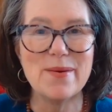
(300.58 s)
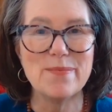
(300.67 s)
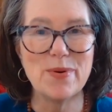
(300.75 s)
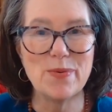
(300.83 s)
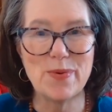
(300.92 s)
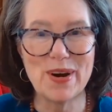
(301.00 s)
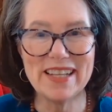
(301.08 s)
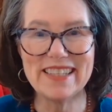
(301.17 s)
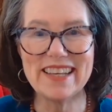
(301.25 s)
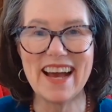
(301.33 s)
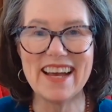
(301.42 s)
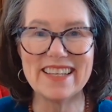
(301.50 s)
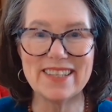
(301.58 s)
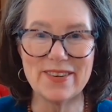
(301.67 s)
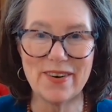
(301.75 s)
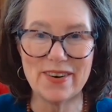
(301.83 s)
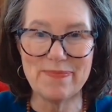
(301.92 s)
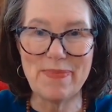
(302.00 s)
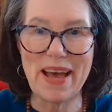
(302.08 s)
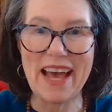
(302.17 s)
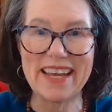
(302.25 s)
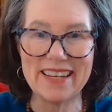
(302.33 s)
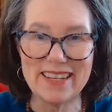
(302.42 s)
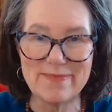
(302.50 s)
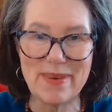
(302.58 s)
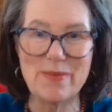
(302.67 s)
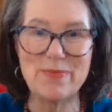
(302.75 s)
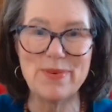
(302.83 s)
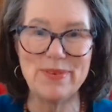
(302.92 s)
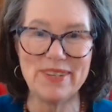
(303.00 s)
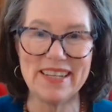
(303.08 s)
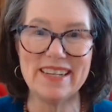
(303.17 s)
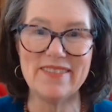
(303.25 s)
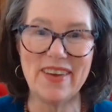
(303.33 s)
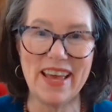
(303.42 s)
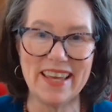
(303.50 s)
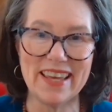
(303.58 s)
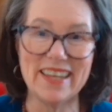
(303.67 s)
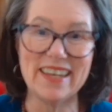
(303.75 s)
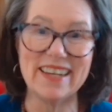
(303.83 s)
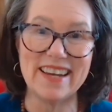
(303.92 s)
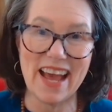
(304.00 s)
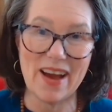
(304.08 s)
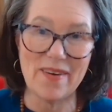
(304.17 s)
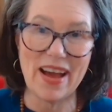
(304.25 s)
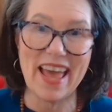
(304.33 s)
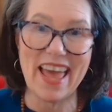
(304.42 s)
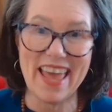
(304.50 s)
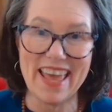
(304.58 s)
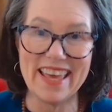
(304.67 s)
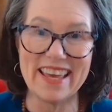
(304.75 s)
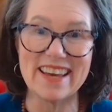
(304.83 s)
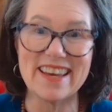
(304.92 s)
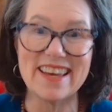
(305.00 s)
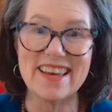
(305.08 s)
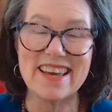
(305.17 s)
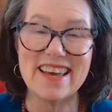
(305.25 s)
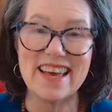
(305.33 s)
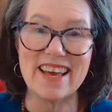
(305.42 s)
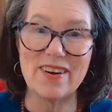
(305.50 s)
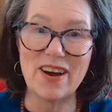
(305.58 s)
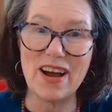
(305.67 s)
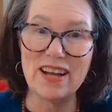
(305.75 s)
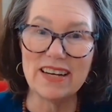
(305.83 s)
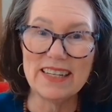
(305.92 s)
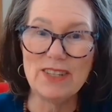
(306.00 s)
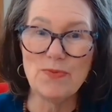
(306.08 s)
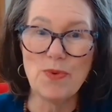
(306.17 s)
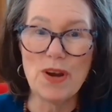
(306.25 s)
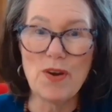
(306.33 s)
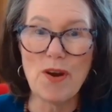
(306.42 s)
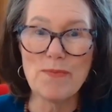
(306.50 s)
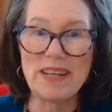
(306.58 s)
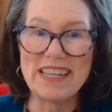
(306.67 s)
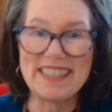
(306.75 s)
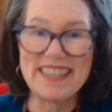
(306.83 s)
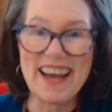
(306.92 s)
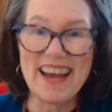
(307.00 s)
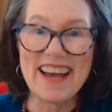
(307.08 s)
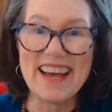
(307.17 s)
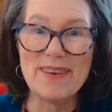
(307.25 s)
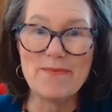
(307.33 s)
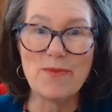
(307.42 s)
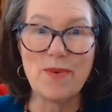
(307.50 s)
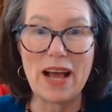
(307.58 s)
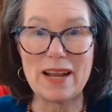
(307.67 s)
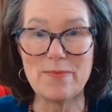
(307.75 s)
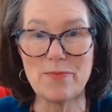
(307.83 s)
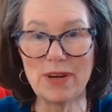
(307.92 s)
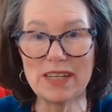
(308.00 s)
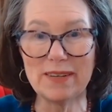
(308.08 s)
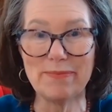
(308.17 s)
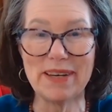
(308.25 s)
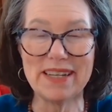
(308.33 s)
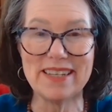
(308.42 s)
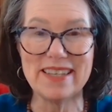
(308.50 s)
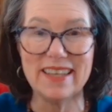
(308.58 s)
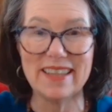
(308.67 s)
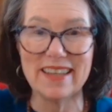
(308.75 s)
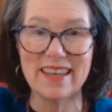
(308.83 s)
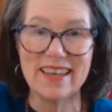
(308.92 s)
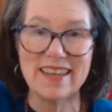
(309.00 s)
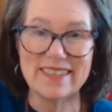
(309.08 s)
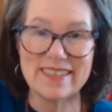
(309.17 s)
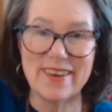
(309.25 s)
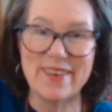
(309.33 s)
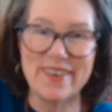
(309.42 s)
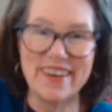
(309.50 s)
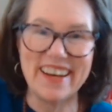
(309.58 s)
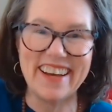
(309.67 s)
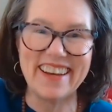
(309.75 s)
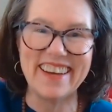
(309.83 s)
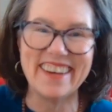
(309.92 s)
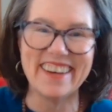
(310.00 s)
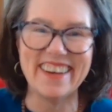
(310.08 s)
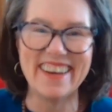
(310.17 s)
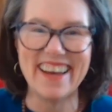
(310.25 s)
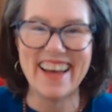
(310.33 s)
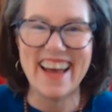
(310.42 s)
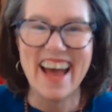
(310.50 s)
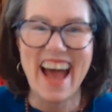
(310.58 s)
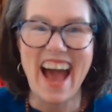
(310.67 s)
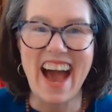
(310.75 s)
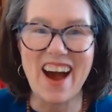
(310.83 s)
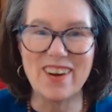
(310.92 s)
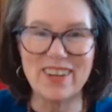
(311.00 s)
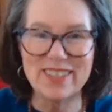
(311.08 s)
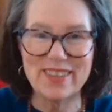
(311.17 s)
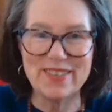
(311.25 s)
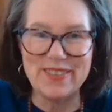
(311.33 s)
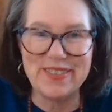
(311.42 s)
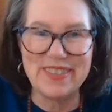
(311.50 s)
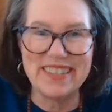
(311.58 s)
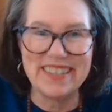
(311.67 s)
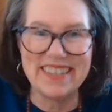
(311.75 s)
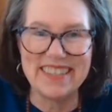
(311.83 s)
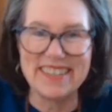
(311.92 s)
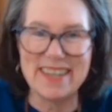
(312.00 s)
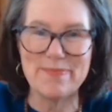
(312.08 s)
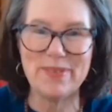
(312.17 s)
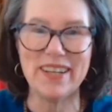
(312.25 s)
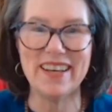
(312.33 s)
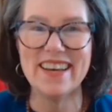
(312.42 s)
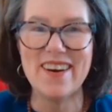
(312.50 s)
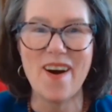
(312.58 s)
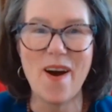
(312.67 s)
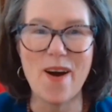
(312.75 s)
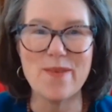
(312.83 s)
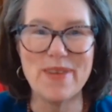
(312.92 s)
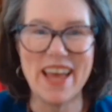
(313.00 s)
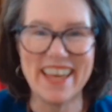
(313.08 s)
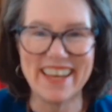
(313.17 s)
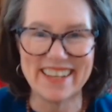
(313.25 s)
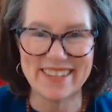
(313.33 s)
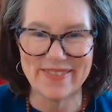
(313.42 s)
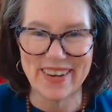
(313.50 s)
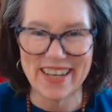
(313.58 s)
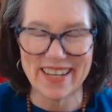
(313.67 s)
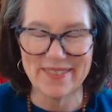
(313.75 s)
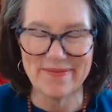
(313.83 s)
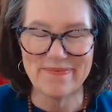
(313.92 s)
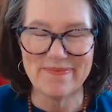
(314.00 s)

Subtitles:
But once I started back into my routine of hanging, and now I hang at least one arm at a time while I'm brushing my teeth. So I also do the double arm hang as well.